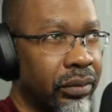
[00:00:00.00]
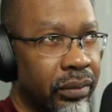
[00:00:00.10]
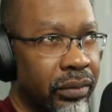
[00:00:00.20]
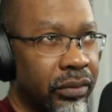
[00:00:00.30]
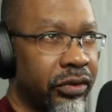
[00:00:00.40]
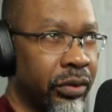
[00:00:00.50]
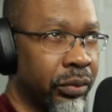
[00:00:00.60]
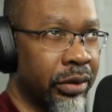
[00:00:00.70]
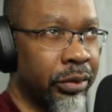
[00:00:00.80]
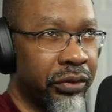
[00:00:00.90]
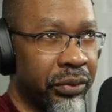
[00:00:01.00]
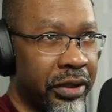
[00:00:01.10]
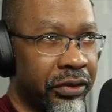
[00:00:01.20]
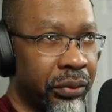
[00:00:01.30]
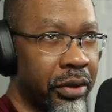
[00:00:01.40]
somewhere between
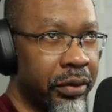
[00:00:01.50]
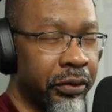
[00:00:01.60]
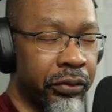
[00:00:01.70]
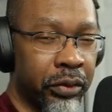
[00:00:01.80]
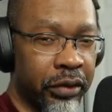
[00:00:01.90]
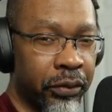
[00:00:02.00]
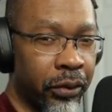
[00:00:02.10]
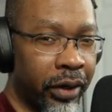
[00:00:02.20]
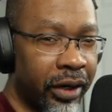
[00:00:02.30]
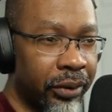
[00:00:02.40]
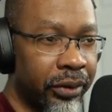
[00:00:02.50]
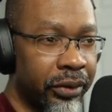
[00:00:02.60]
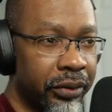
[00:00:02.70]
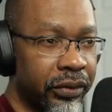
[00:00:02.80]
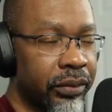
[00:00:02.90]
12 to 24
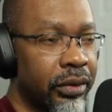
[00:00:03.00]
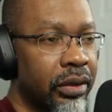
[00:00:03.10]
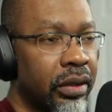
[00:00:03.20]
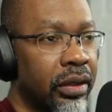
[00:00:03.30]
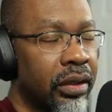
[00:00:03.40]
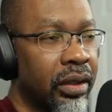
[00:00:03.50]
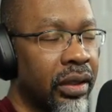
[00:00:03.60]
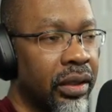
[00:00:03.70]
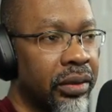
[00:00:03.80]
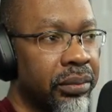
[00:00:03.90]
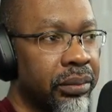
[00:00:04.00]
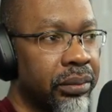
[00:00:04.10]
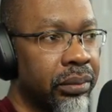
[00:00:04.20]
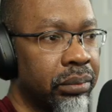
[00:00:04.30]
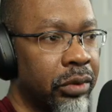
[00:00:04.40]
hours.
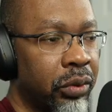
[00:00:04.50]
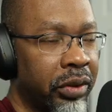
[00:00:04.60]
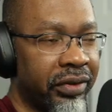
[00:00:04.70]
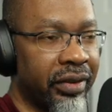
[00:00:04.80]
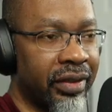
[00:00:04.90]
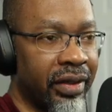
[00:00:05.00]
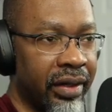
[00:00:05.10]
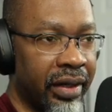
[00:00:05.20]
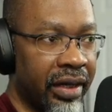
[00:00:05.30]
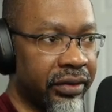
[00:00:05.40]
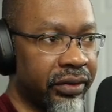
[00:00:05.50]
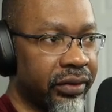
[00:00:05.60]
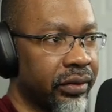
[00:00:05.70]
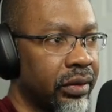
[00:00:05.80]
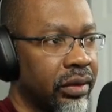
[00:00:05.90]
But once it connects,
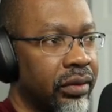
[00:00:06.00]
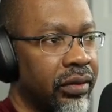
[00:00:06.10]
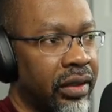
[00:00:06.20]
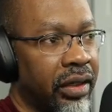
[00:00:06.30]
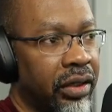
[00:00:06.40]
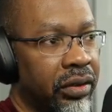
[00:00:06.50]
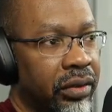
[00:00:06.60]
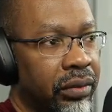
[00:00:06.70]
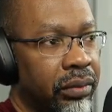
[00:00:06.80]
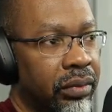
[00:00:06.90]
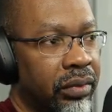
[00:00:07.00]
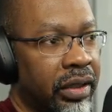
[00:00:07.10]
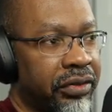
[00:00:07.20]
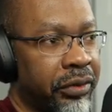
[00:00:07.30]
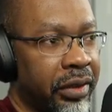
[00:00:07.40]
then I
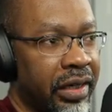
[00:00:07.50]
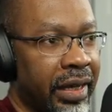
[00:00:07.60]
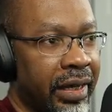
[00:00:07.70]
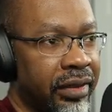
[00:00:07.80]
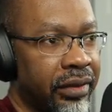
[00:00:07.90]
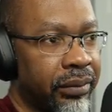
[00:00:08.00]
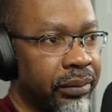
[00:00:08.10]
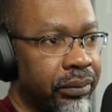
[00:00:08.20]
started adding